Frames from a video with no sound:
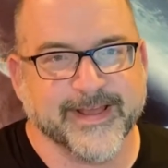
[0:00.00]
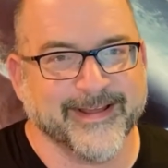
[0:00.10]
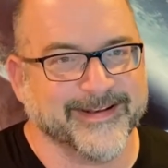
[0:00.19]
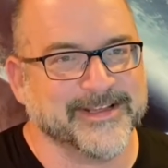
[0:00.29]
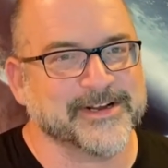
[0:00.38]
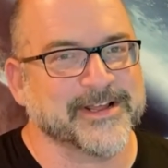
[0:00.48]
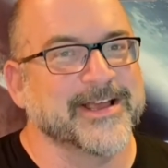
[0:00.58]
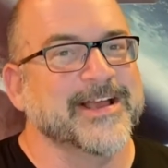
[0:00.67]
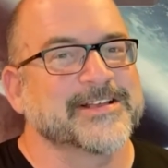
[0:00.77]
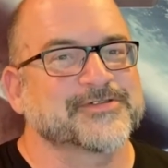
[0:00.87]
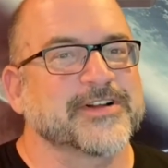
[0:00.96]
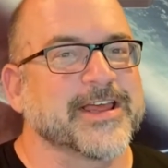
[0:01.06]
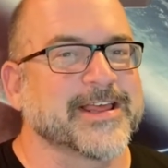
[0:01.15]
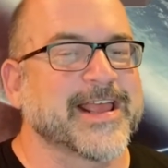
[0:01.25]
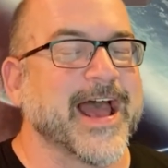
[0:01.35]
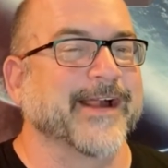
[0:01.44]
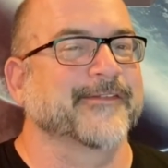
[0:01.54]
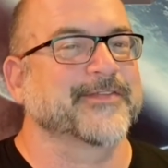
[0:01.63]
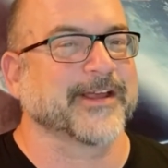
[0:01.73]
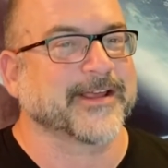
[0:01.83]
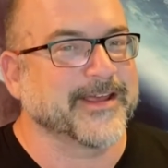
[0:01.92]
And here, it's really kind of
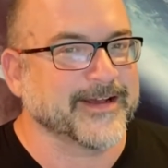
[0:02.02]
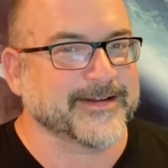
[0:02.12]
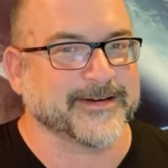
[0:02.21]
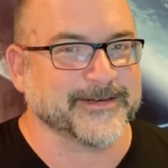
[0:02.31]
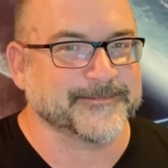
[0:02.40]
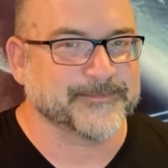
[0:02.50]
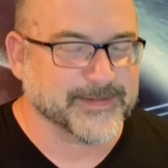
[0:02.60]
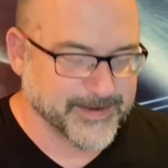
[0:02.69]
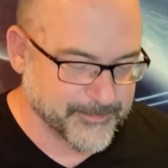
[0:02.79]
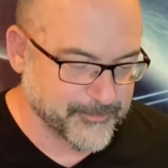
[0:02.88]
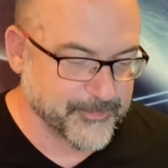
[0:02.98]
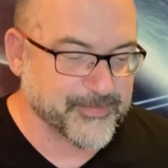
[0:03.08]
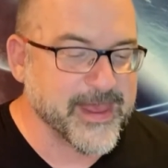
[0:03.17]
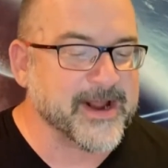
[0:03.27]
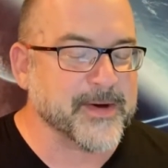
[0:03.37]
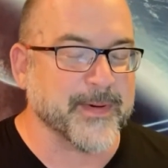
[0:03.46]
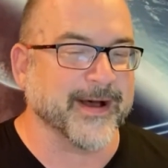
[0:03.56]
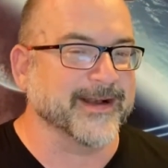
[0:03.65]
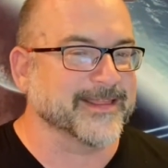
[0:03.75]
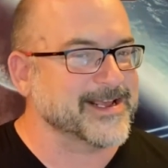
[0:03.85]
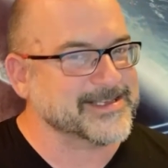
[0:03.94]
the kicker. If you think about
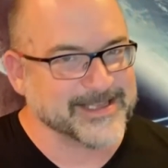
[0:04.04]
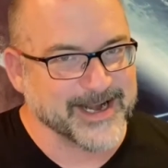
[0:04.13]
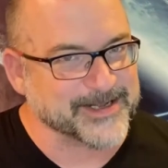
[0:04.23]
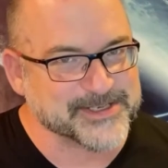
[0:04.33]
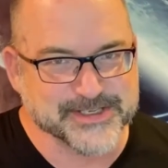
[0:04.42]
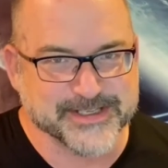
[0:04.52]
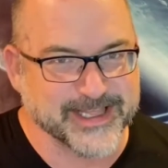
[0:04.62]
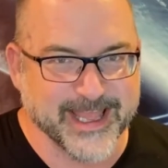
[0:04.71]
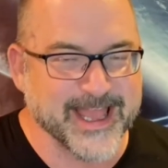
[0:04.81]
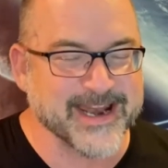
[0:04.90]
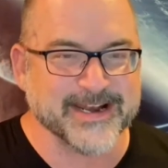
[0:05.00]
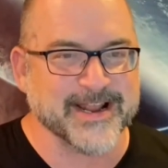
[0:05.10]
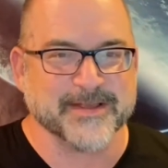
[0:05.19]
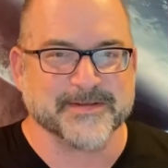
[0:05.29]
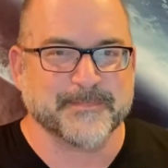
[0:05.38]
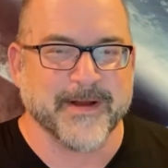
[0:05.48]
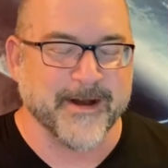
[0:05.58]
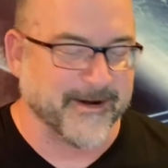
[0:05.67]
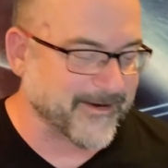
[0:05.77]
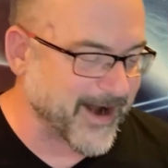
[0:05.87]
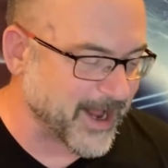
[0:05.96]
it, they, just in another
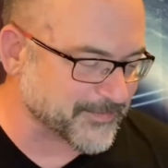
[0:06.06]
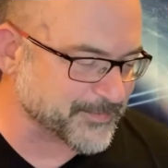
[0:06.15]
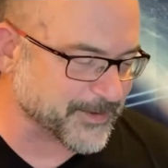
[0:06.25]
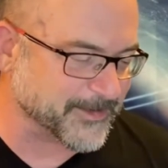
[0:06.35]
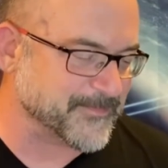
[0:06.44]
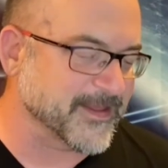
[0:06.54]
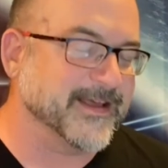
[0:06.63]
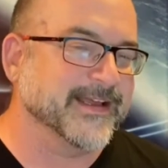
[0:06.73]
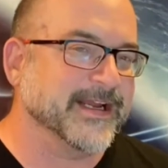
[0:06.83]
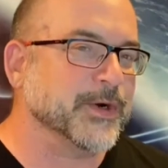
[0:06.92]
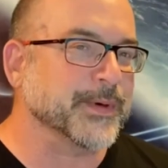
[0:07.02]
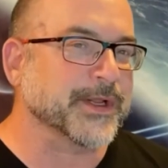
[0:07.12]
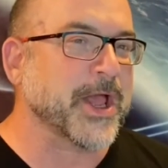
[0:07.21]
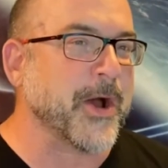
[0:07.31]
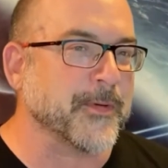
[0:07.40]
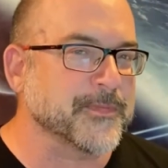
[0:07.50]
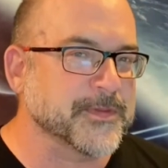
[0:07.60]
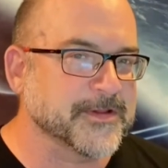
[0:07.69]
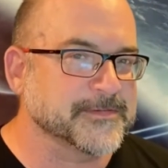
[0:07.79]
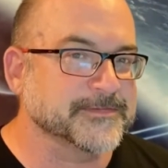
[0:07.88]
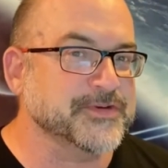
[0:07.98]
paragraph, but here we go.
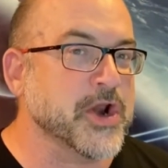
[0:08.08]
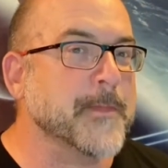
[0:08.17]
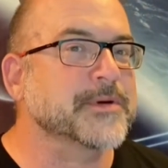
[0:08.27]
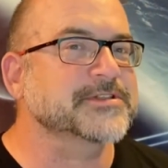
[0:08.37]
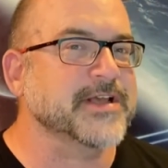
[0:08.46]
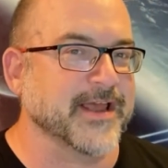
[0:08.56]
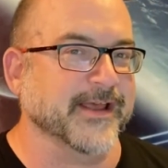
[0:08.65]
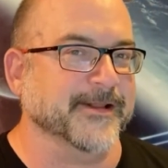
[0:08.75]
Number 10.